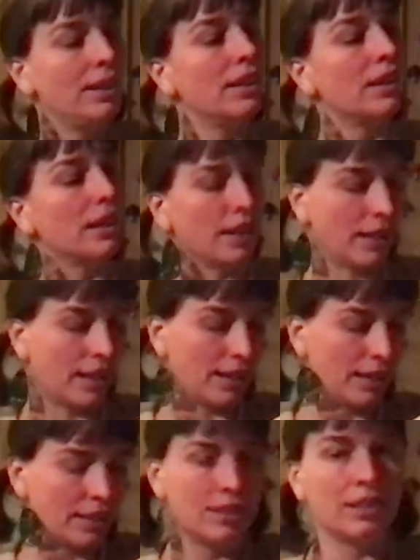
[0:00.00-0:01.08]
ka,
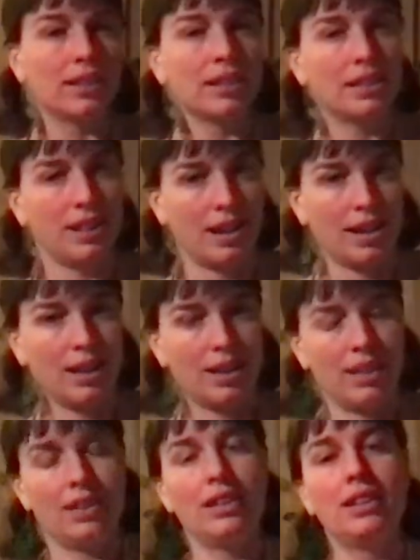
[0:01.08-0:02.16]
ka.
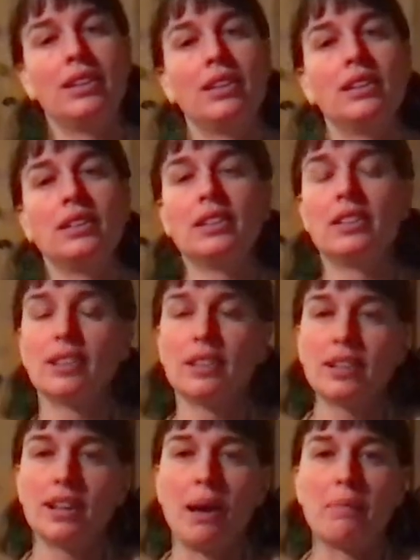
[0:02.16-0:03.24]

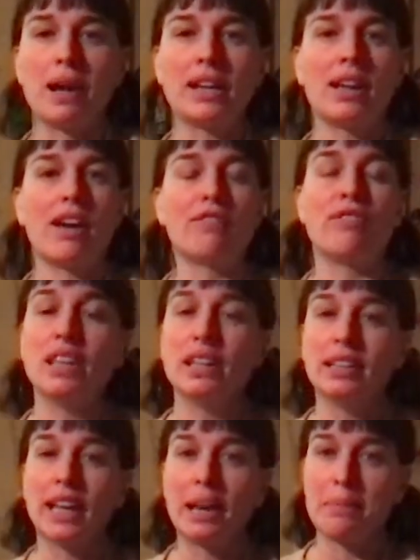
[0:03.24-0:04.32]
Now it might not
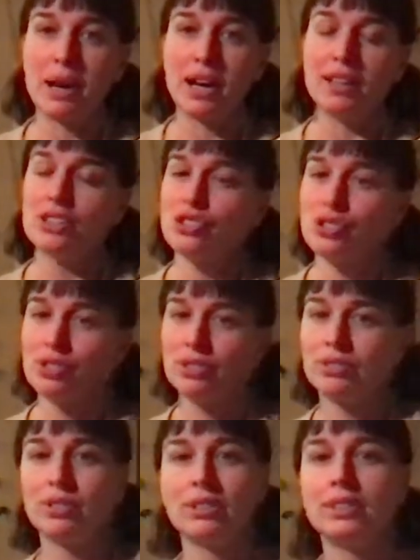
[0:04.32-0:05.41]
feel like much,
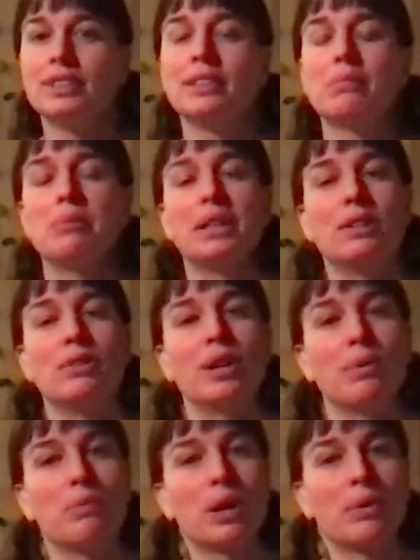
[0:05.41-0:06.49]
but you
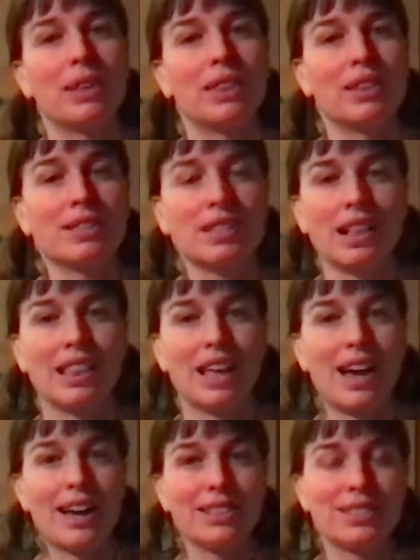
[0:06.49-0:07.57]
can work with this a
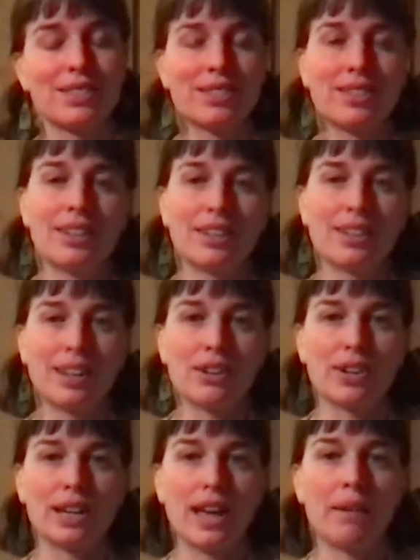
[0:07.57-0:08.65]
lot and
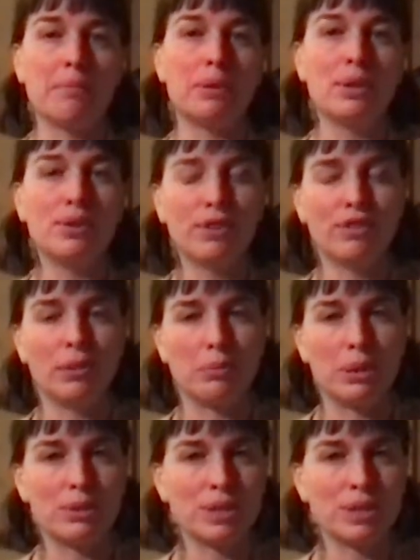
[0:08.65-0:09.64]
create beautiful music.